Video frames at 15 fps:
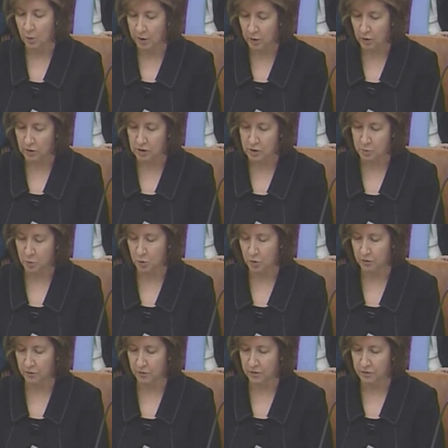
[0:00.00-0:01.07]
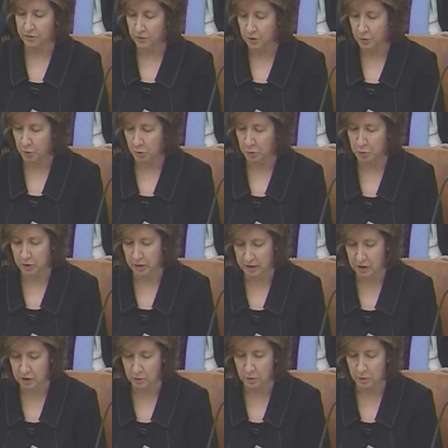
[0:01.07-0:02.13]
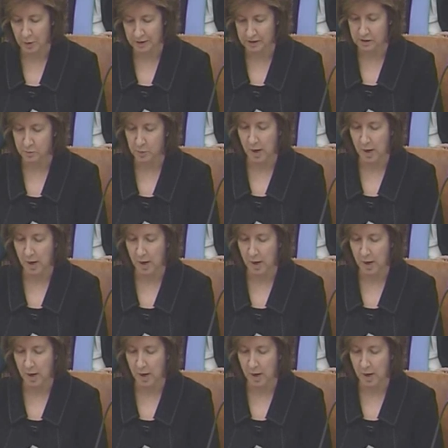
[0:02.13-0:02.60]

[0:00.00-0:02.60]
we urge support for the full appropriation requested